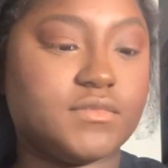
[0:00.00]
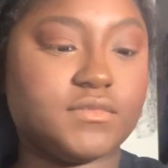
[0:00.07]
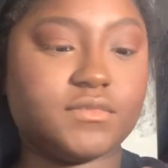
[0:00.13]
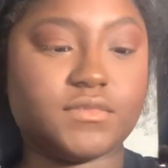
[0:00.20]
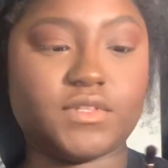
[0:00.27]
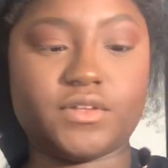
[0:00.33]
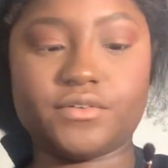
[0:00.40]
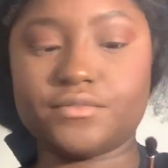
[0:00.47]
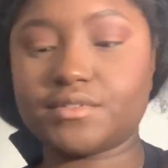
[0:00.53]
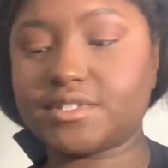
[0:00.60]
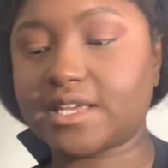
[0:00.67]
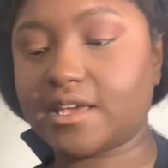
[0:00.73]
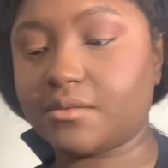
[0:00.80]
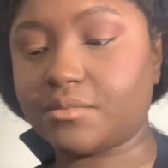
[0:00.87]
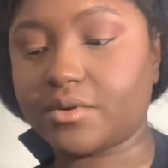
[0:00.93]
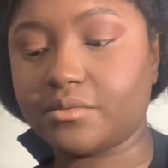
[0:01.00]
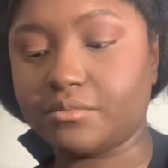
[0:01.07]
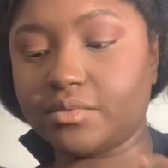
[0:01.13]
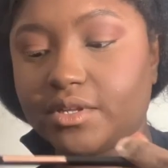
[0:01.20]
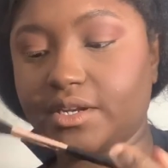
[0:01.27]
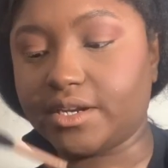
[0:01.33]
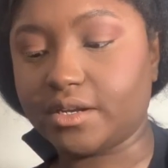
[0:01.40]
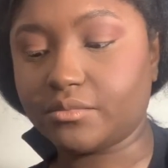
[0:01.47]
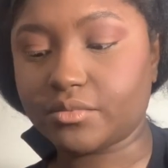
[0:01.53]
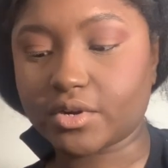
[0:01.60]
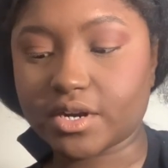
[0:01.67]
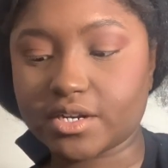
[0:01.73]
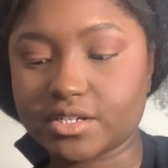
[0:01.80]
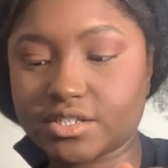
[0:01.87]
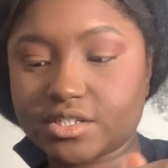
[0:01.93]
little tapered blending
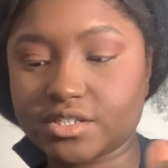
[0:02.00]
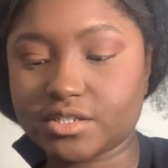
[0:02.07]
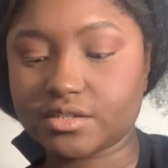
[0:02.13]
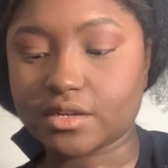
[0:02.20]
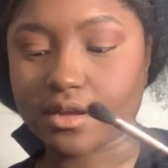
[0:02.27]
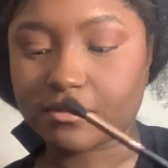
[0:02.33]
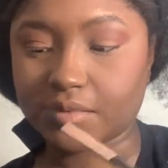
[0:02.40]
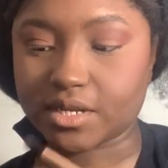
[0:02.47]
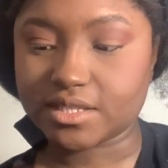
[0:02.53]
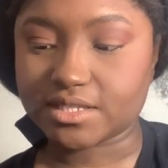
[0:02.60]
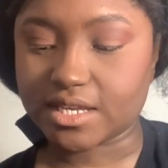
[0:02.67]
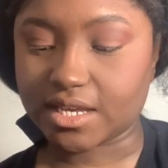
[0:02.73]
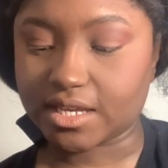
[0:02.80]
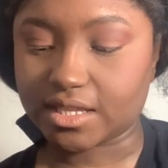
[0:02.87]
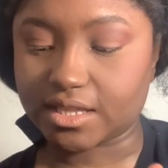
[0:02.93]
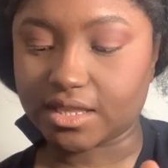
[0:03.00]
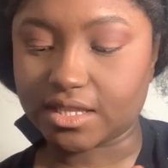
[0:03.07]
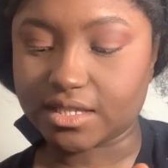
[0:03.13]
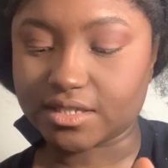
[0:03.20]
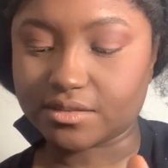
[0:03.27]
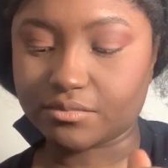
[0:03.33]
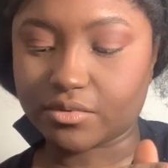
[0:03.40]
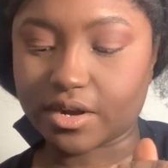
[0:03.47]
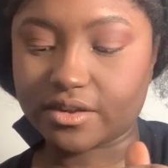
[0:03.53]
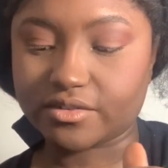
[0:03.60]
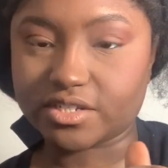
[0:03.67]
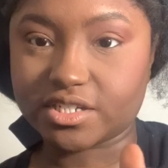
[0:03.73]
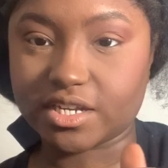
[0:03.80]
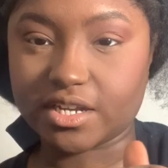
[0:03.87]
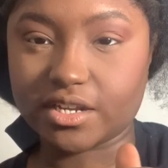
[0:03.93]
brush. I'm going to take this brown
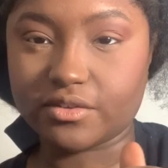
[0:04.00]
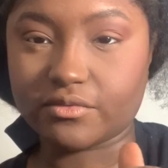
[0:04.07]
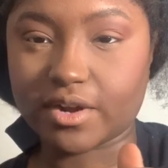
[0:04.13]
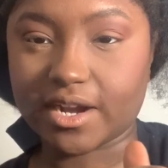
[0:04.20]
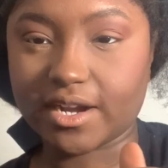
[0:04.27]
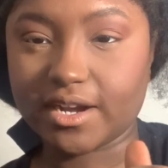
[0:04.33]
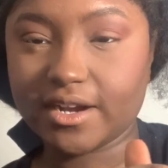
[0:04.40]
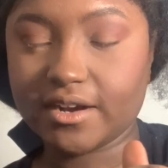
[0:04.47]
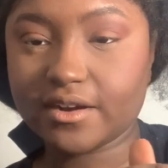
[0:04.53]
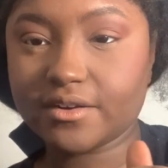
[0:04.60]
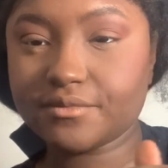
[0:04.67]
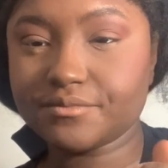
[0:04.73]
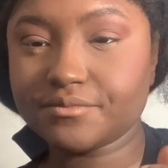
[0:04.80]
shade right here.